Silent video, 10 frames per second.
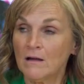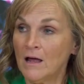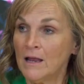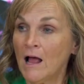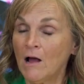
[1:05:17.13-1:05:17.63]

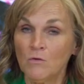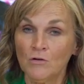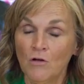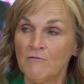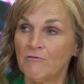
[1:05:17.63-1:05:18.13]
and I
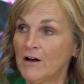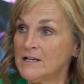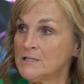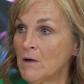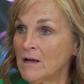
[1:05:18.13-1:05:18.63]
will on
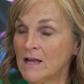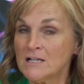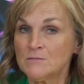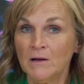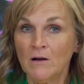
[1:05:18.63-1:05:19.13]
Friday's
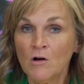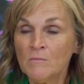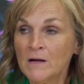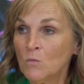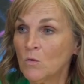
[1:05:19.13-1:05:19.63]
podcast, but oh
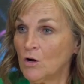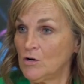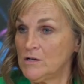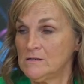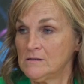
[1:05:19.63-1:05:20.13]
my word,